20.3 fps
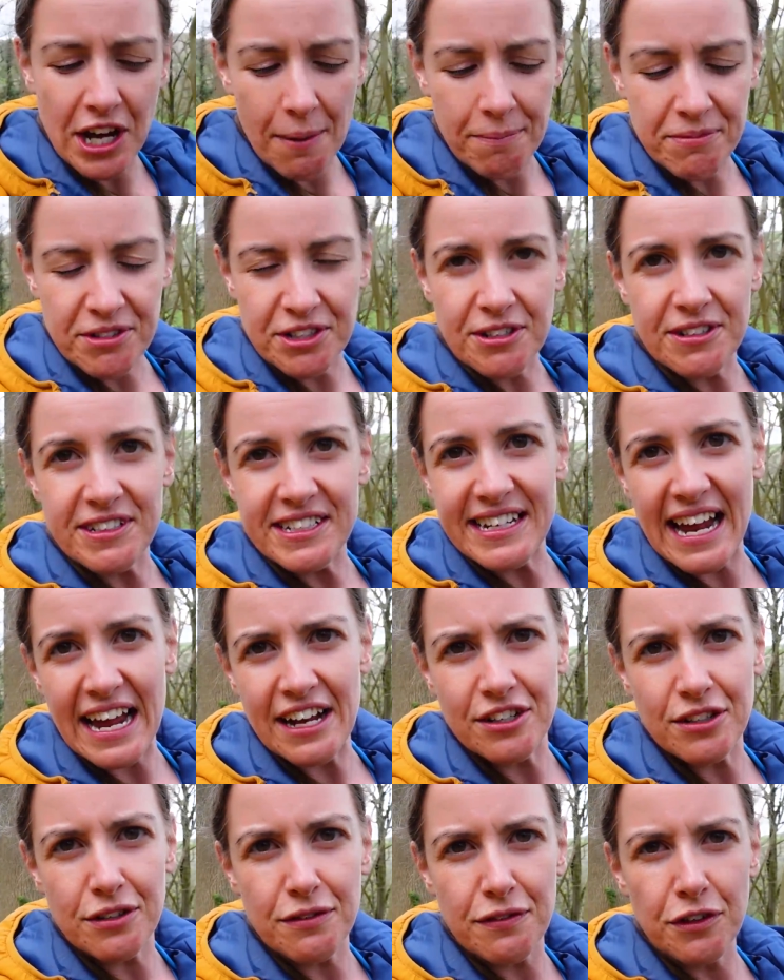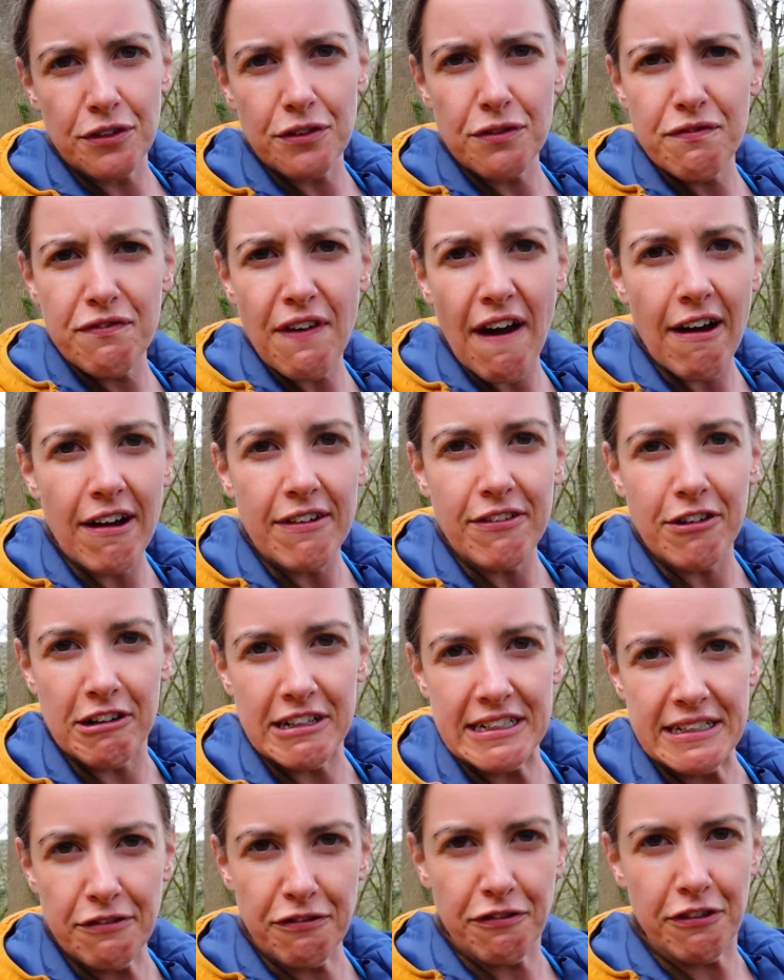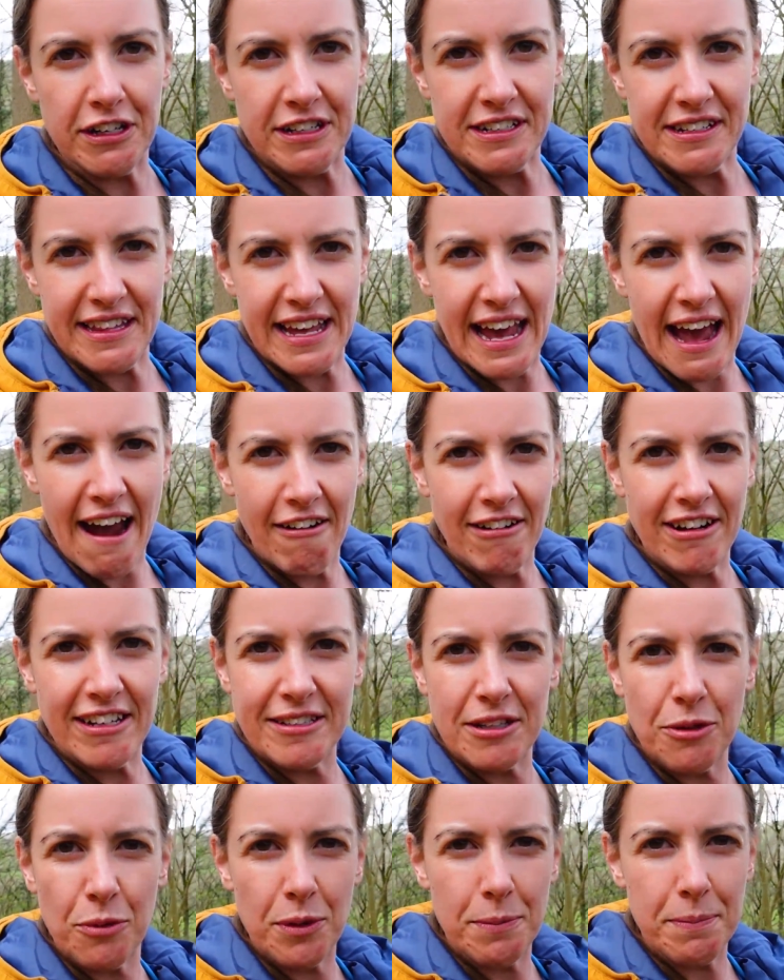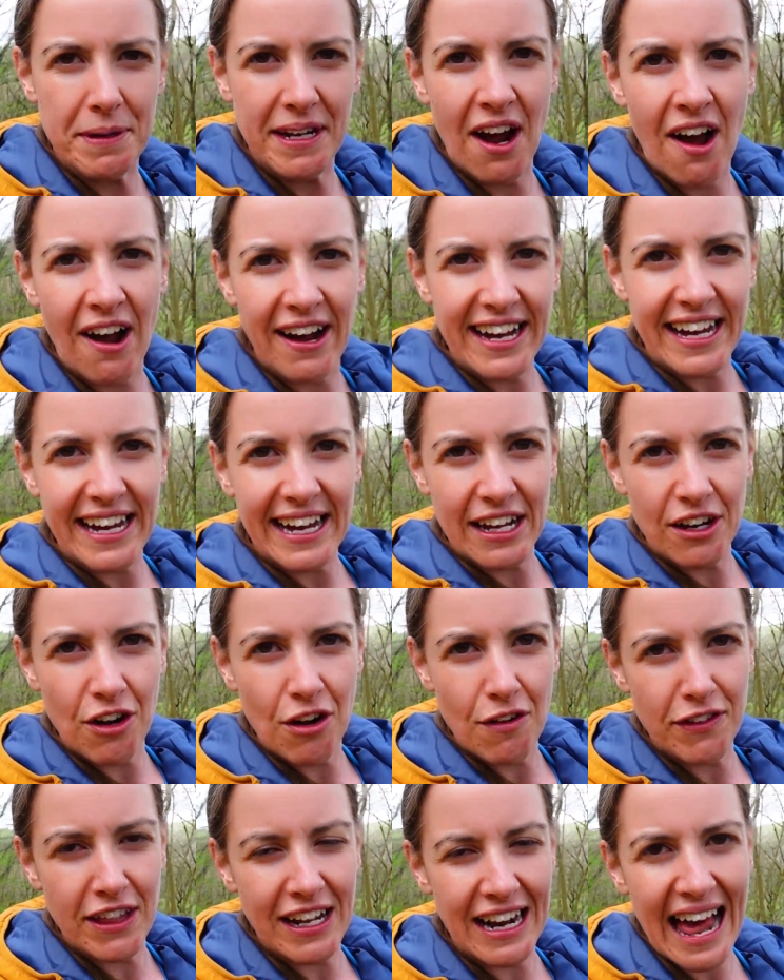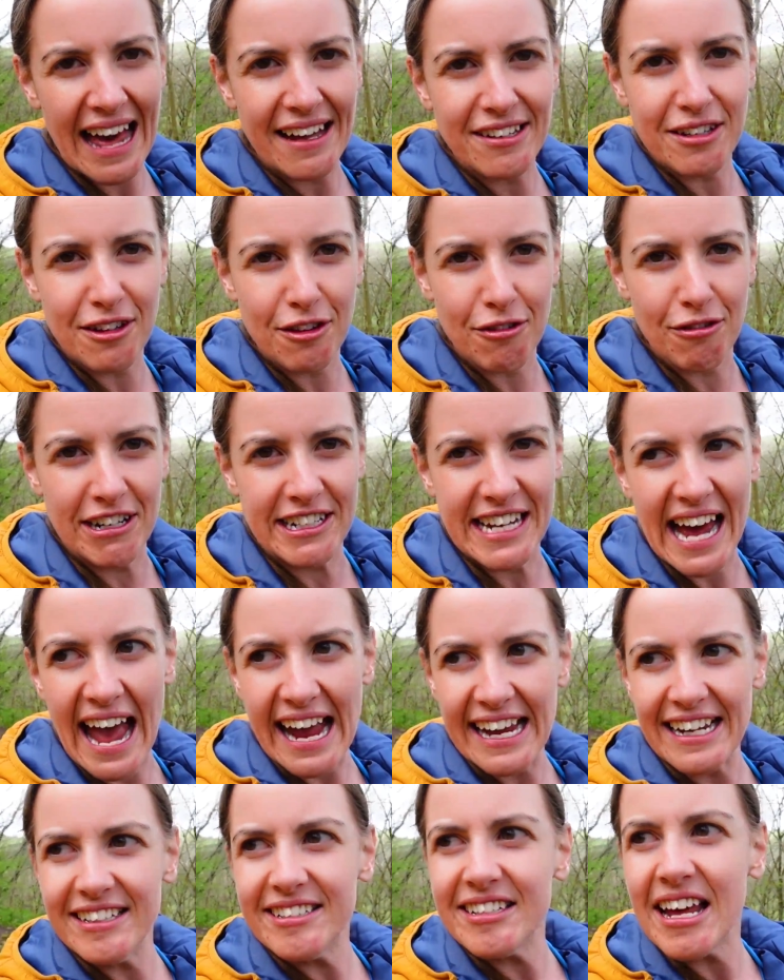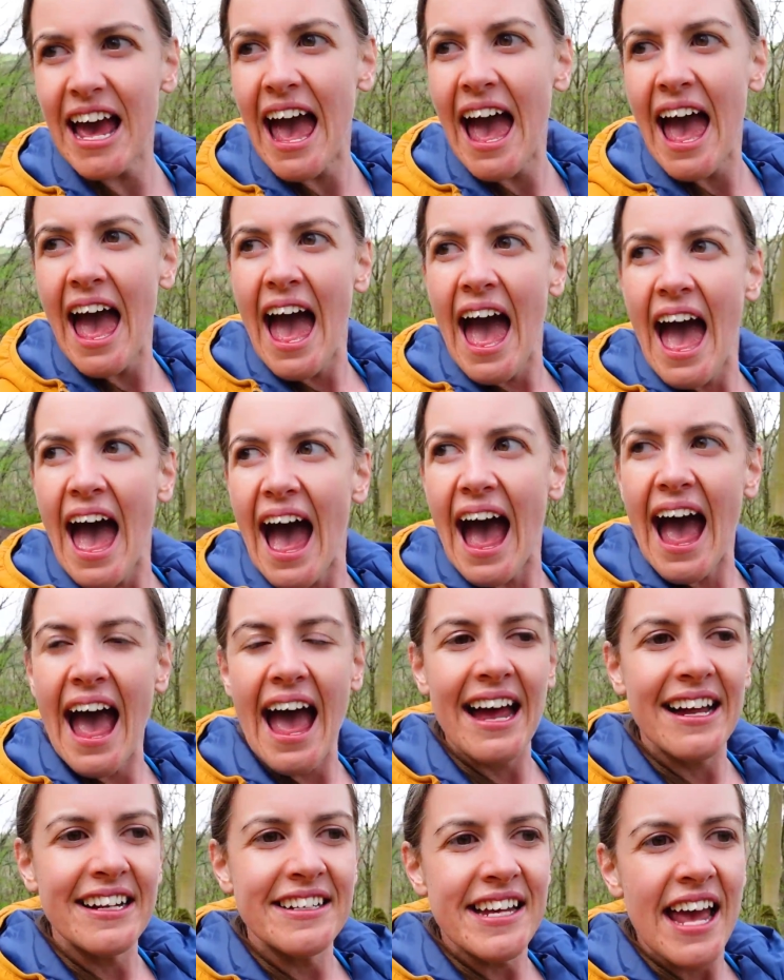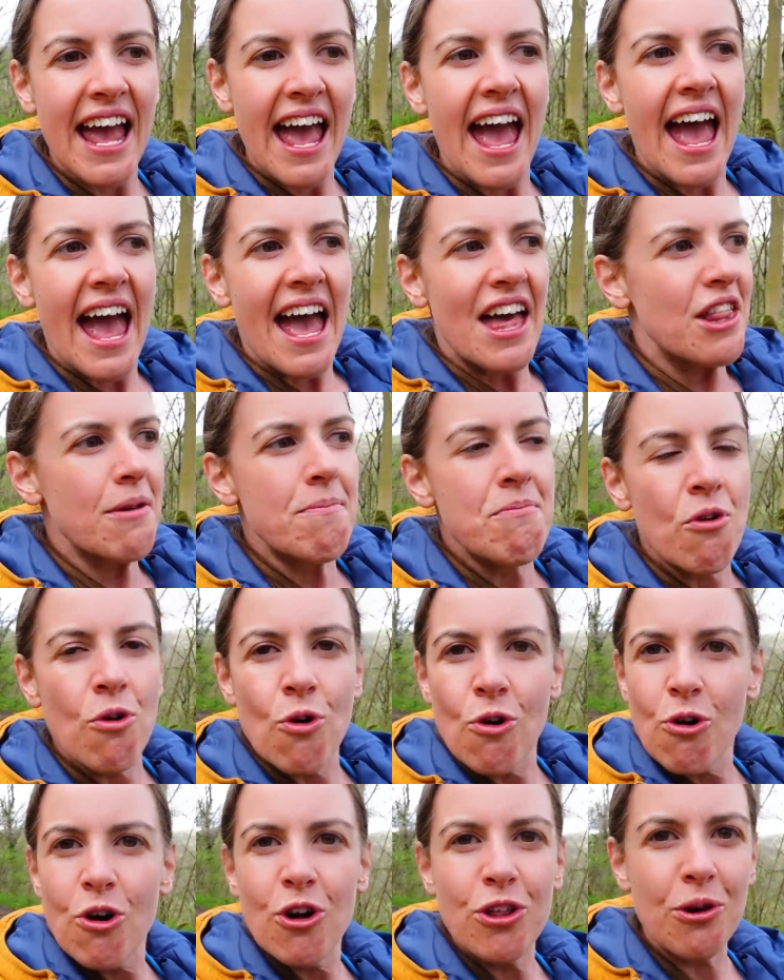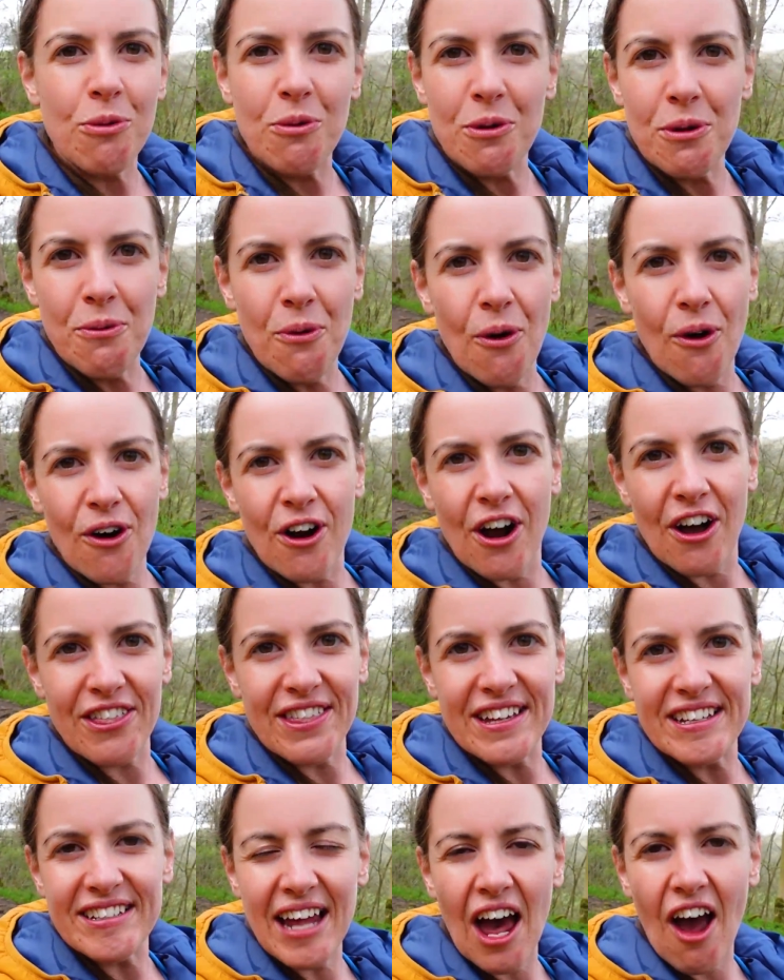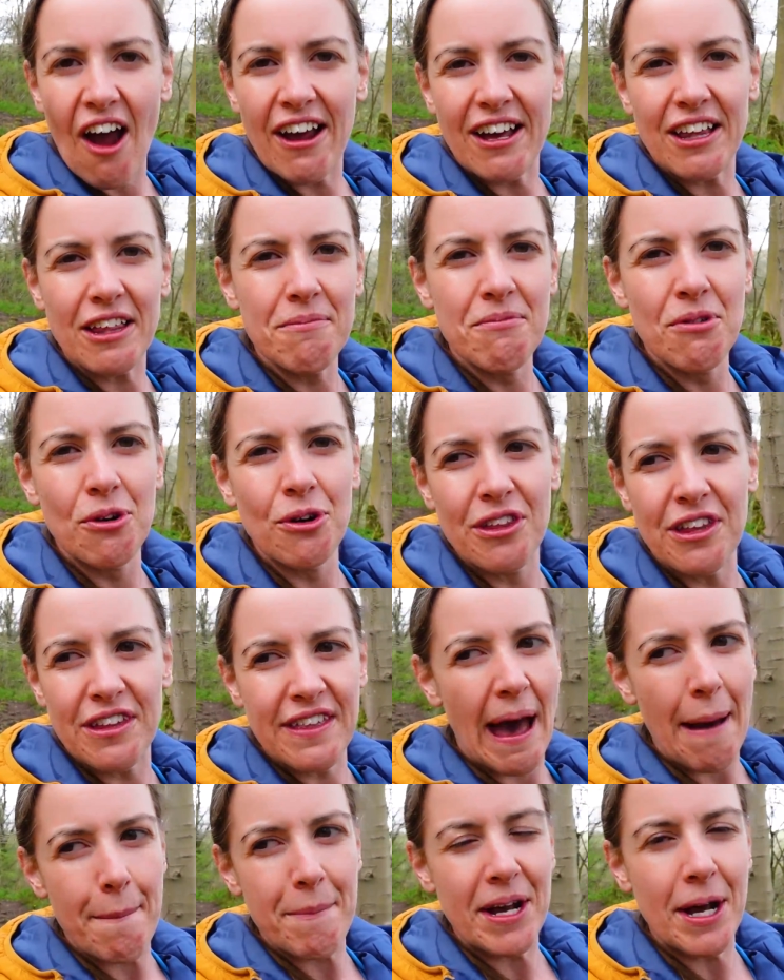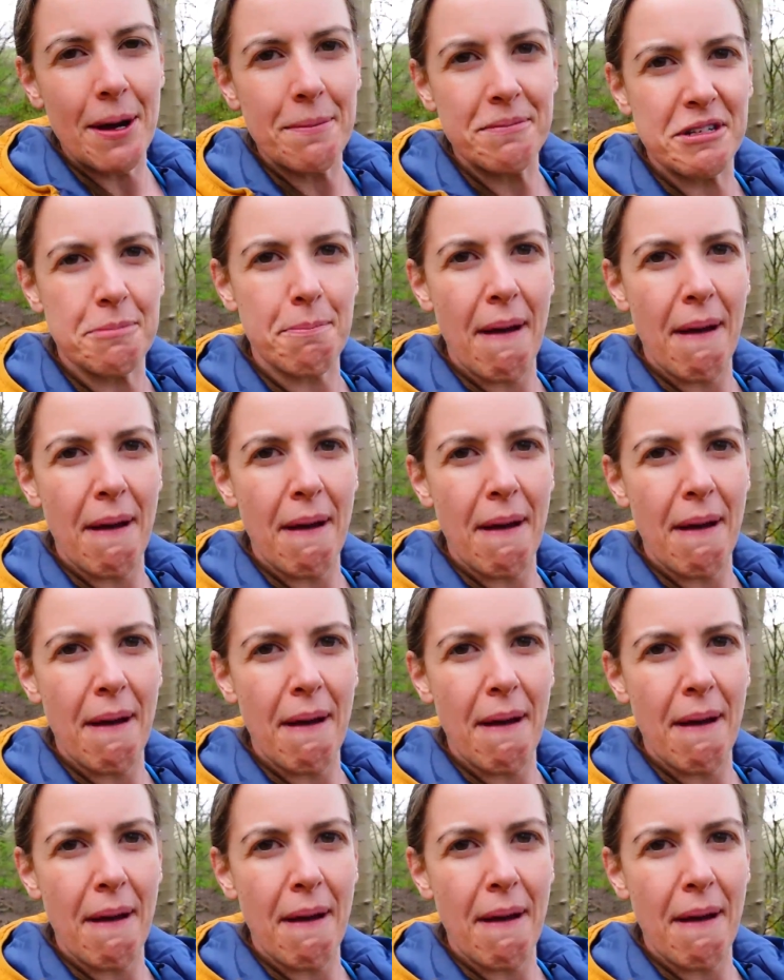come to today just feels very, very different to the areas that we've been hiking in over the last three days. And the more that we walk on this hike, the more that that becomes